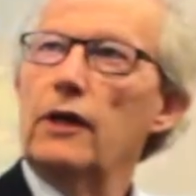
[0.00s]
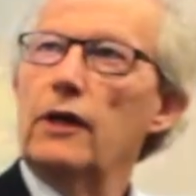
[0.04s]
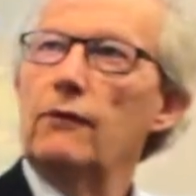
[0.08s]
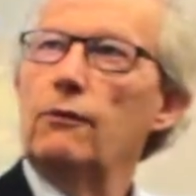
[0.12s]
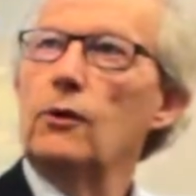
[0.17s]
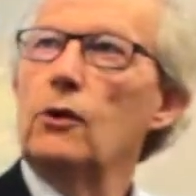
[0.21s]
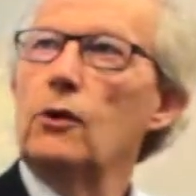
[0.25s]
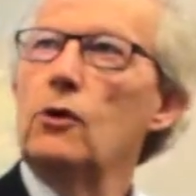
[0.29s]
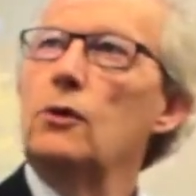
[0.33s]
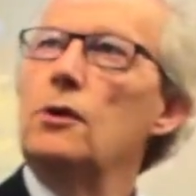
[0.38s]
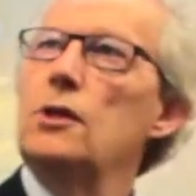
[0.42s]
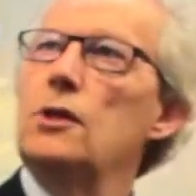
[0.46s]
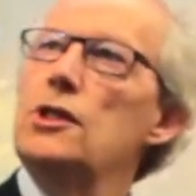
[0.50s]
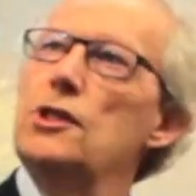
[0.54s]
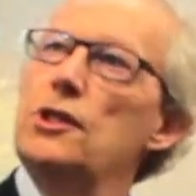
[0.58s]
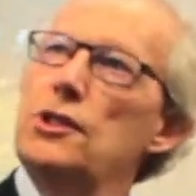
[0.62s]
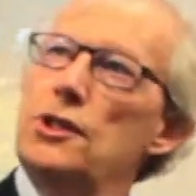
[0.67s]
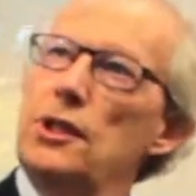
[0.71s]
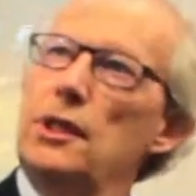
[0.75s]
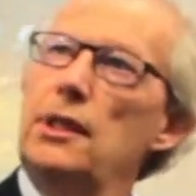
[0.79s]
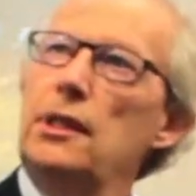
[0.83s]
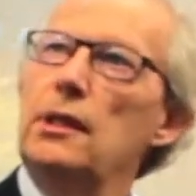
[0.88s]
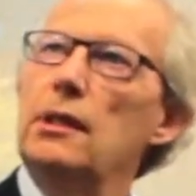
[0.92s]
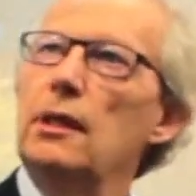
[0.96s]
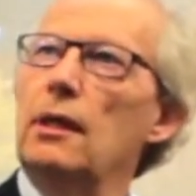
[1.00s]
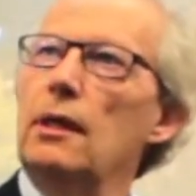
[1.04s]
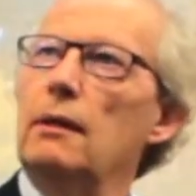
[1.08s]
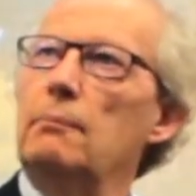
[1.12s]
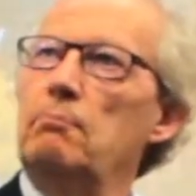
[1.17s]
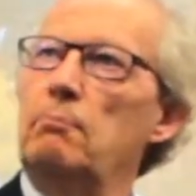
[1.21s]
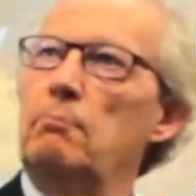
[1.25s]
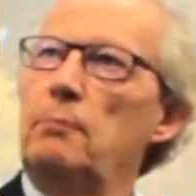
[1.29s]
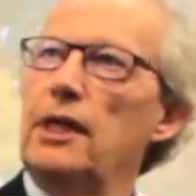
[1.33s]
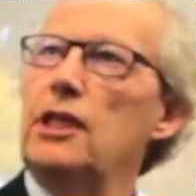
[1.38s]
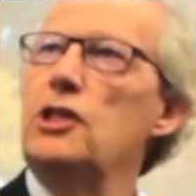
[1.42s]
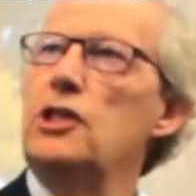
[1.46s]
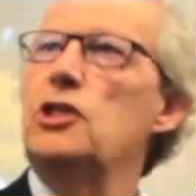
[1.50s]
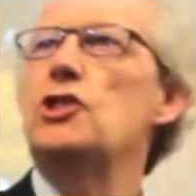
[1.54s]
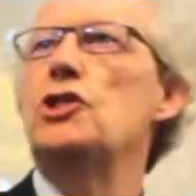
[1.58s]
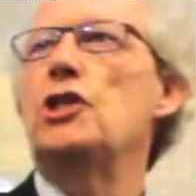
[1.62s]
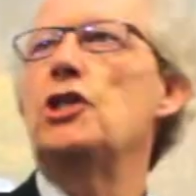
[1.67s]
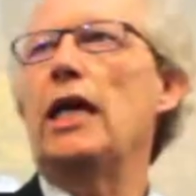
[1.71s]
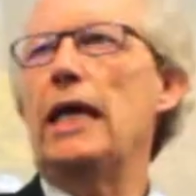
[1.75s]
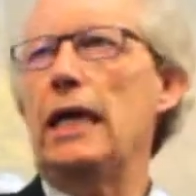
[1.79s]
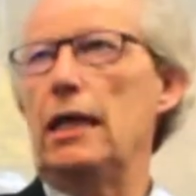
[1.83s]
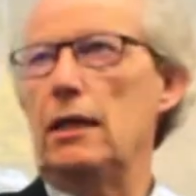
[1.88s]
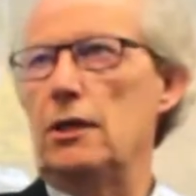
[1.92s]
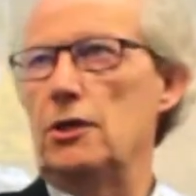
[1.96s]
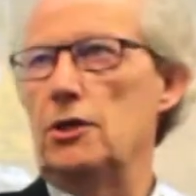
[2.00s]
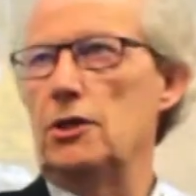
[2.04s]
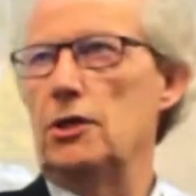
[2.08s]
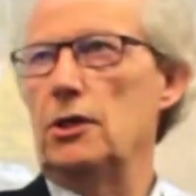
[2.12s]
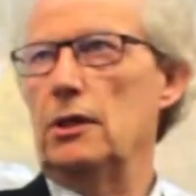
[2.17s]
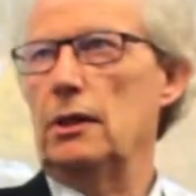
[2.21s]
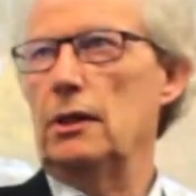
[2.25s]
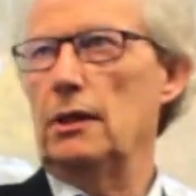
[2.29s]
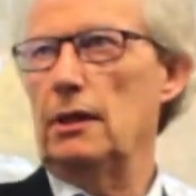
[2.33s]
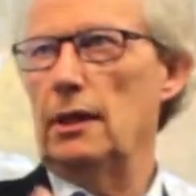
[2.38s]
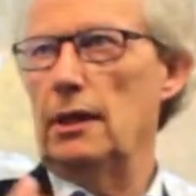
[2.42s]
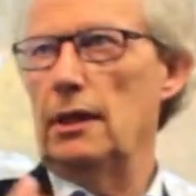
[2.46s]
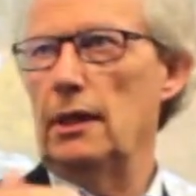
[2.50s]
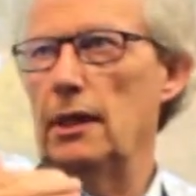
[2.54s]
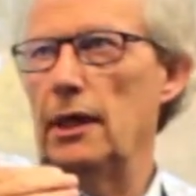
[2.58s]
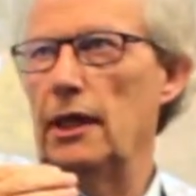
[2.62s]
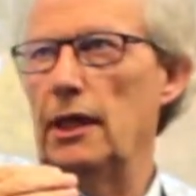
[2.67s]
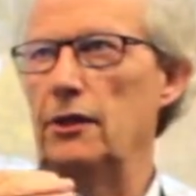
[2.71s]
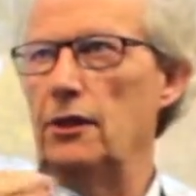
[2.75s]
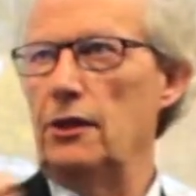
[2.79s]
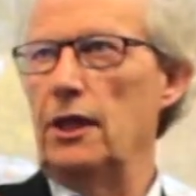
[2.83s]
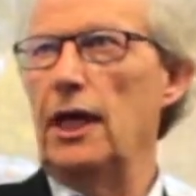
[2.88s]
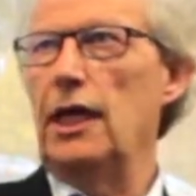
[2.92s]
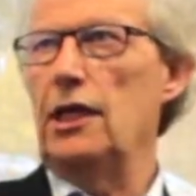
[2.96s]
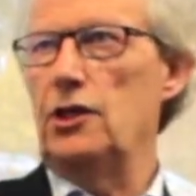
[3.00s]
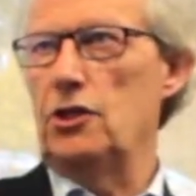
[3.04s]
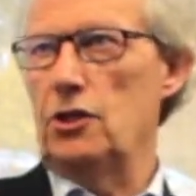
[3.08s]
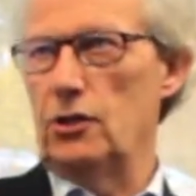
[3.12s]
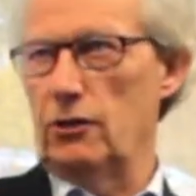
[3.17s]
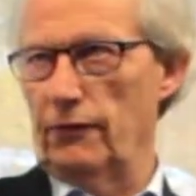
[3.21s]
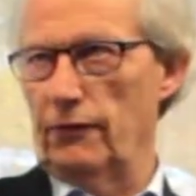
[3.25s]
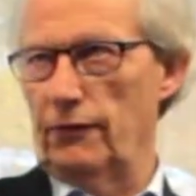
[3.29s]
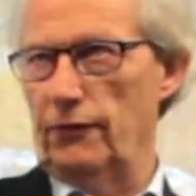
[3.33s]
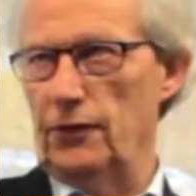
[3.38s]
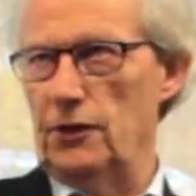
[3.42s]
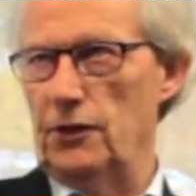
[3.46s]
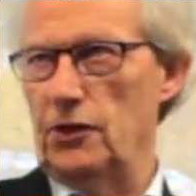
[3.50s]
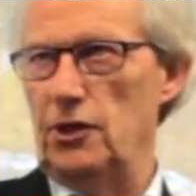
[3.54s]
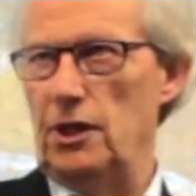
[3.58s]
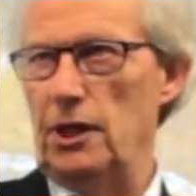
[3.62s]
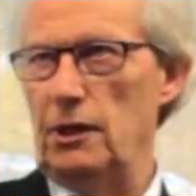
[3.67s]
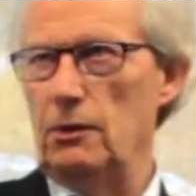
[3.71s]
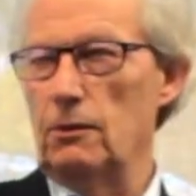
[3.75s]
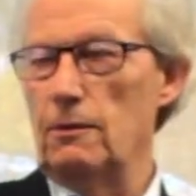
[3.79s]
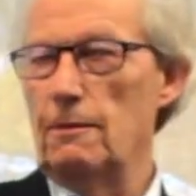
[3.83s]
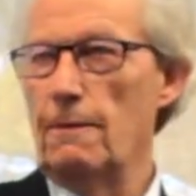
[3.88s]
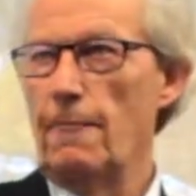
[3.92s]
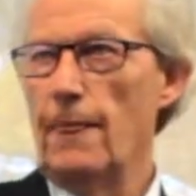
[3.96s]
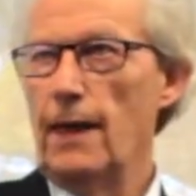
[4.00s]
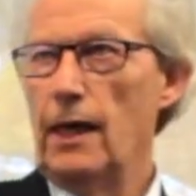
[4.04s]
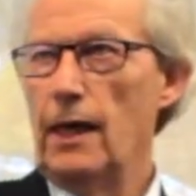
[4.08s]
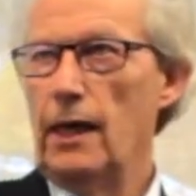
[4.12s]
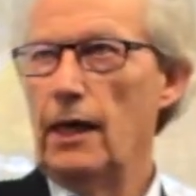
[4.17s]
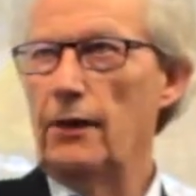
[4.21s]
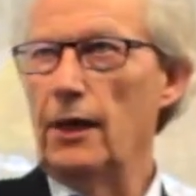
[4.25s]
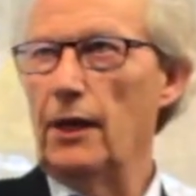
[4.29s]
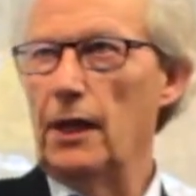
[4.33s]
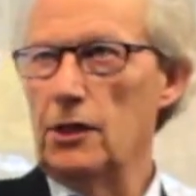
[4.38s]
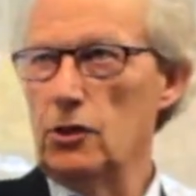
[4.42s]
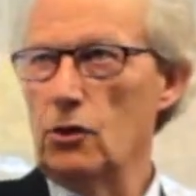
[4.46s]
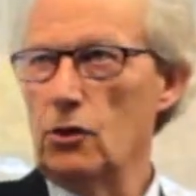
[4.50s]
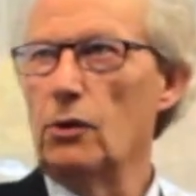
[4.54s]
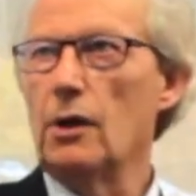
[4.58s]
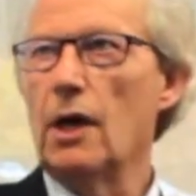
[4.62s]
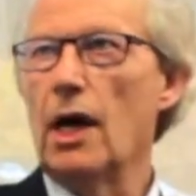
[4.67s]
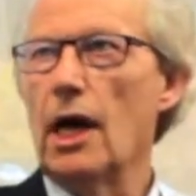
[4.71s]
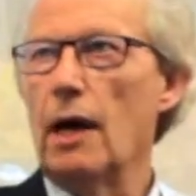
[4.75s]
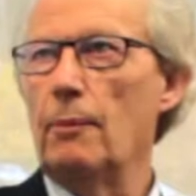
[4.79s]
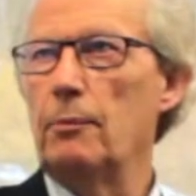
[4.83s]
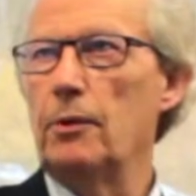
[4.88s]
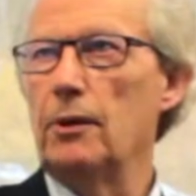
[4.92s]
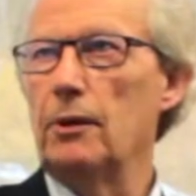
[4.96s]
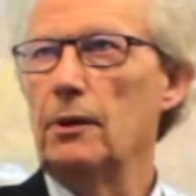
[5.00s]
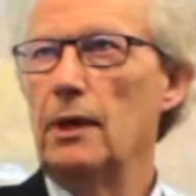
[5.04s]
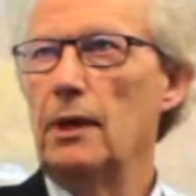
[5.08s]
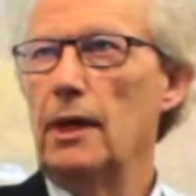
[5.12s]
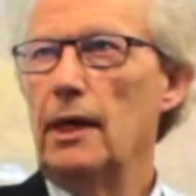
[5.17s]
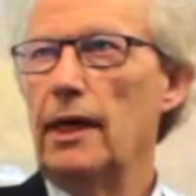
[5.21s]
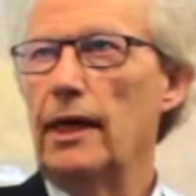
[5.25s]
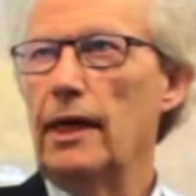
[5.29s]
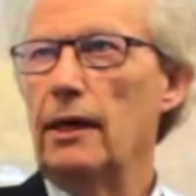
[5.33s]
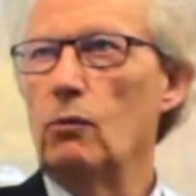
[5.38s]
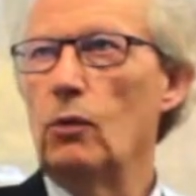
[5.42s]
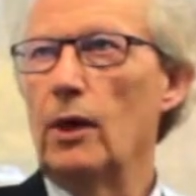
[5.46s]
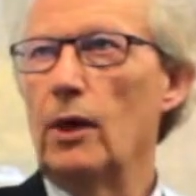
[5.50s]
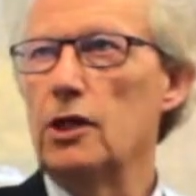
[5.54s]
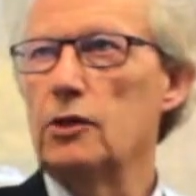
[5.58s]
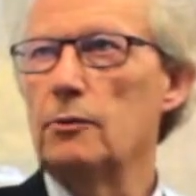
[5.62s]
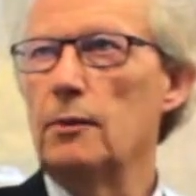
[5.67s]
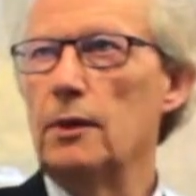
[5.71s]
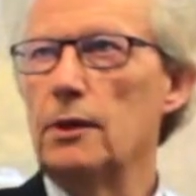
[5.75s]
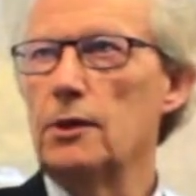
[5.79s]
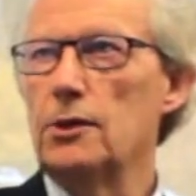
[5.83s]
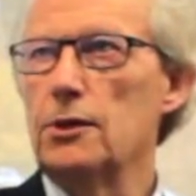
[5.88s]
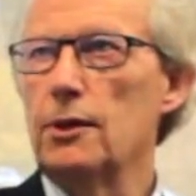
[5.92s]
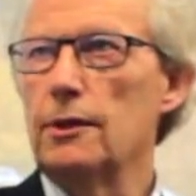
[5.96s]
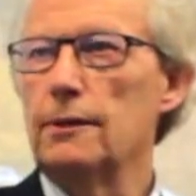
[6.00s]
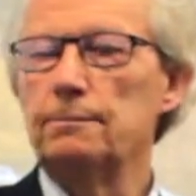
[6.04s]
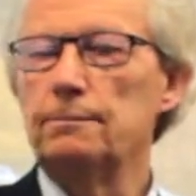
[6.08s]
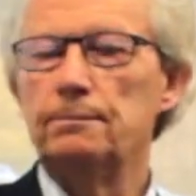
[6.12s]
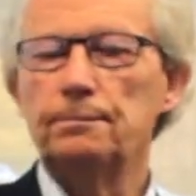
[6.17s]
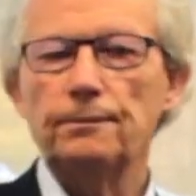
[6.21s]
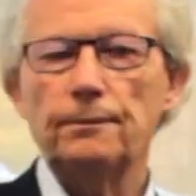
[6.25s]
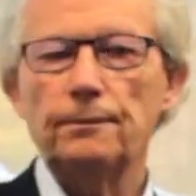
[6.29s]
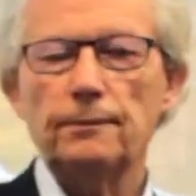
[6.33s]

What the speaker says: if we're going to see a big change in the nature of this deal, then it's going to happen at Westminster.